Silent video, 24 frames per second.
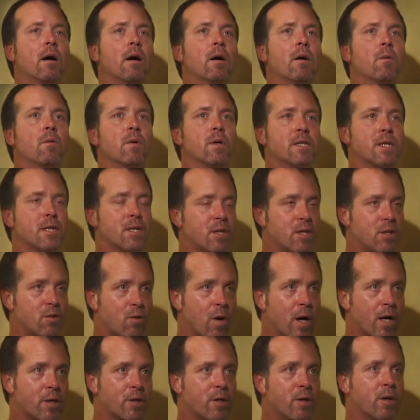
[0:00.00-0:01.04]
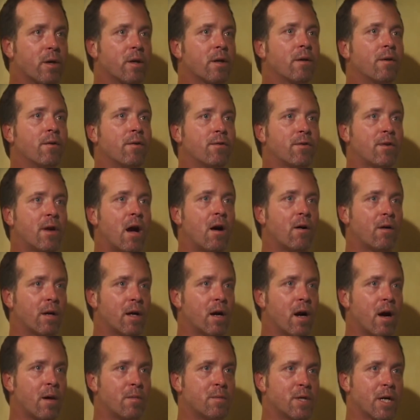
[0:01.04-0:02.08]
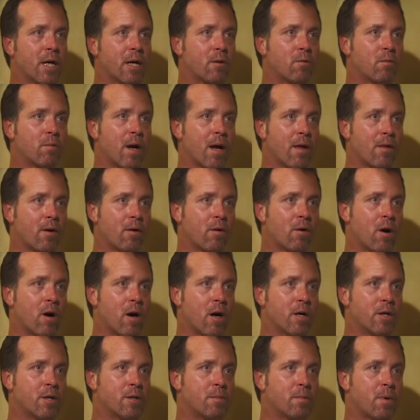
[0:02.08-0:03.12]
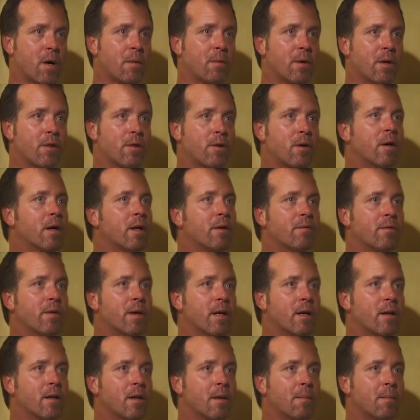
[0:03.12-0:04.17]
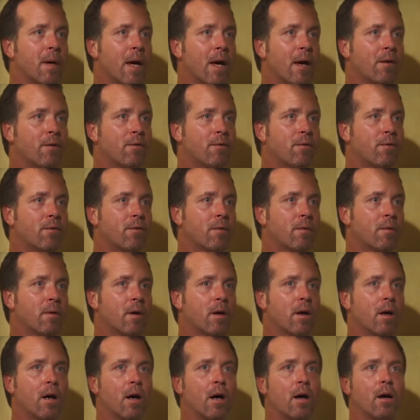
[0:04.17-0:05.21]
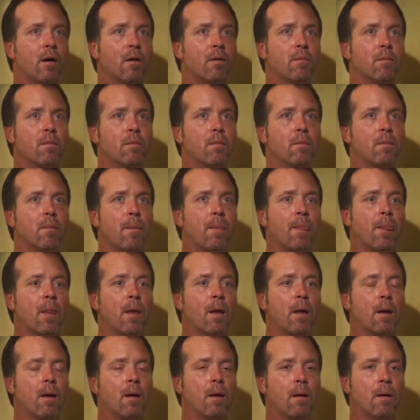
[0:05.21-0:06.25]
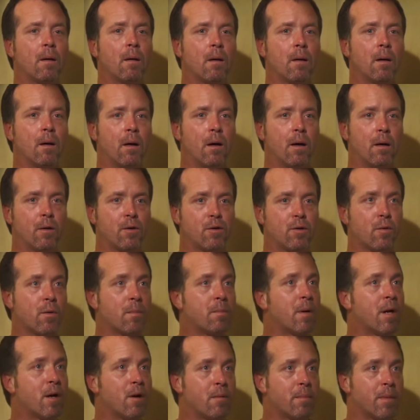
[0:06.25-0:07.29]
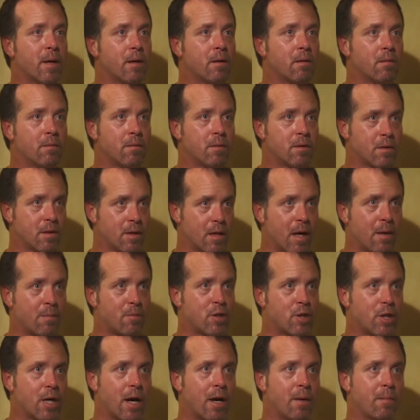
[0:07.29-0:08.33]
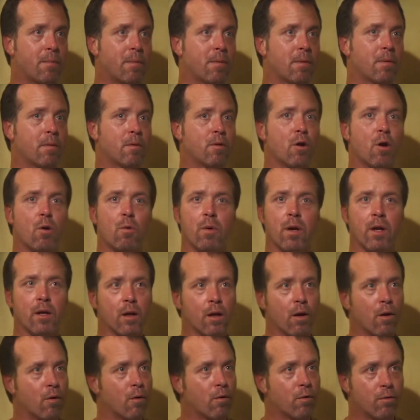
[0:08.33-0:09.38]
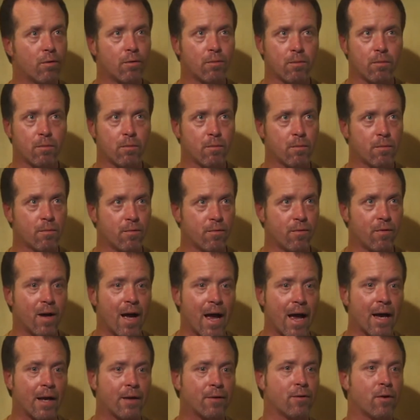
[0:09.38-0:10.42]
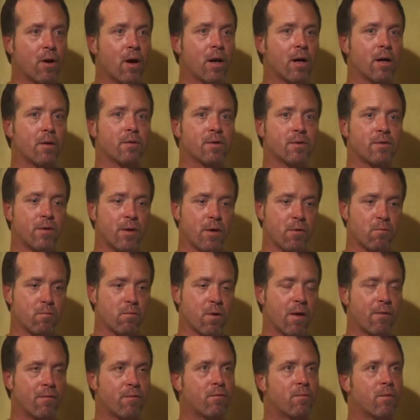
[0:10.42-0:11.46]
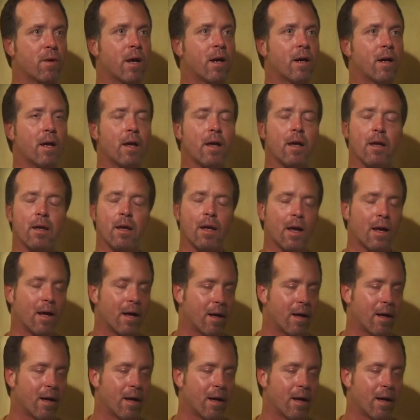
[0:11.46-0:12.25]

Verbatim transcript: was a structured solid object, rather large, probably 30 feet at the base, uh, uh, to a pyramid type shape, no windows, flags on it. It was very rough. It,